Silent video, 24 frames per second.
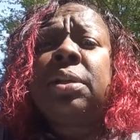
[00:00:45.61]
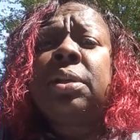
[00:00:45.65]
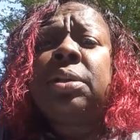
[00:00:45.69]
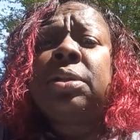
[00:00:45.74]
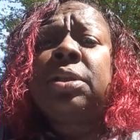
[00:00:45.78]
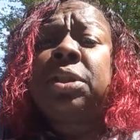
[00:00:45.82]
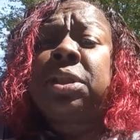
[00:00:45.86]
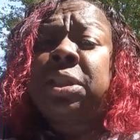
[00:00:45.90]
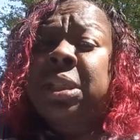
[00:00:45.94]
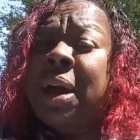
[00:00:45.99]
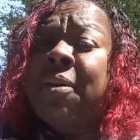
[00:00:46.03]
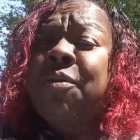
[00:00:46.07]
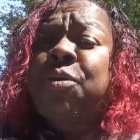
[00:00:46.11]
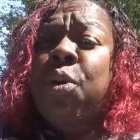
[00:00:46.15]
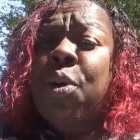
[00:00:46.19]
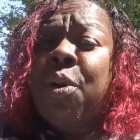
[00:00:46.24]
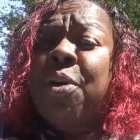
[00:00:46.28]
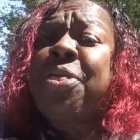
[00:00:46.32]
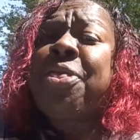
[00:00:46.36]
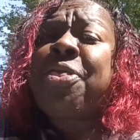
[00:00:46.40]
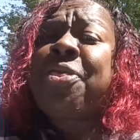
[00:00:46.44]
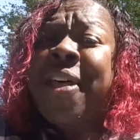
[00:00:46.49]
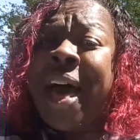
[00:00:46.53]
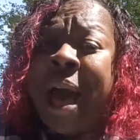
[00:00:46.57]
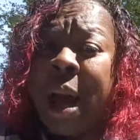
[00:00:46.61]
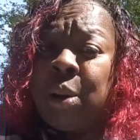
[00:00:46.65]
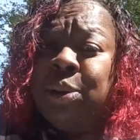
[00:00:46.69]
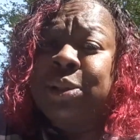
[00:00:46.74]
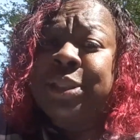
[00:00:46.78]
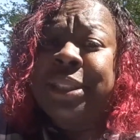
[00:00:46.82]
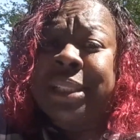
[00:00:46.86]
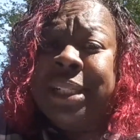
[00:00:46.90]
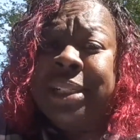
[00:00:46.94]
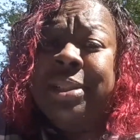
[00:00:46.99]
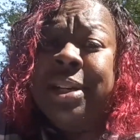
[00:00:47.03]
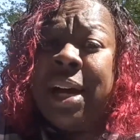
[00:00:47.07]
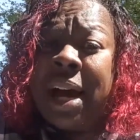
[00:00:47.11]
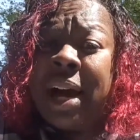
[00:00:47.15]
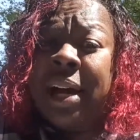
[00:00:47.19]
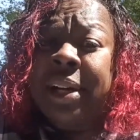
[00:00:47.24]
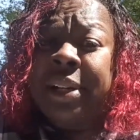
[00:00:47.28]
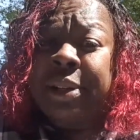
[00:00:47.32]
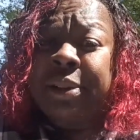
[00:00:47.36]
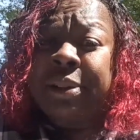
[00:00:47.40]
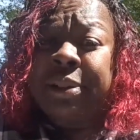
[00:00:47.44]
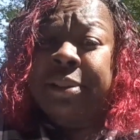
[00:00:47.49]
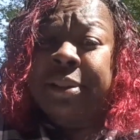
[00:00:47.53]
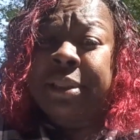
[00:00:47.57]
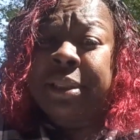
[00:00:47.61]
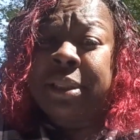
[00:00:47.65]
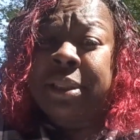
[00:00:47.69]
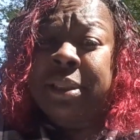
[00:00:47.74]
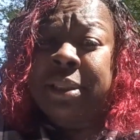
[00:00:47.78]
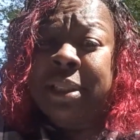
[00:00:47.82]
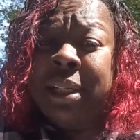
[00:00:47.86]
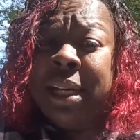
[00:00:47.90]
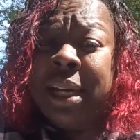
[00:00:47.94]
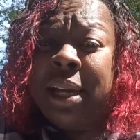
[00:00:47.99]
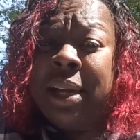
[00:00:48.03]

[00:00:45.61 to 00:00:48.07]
several $1,000s.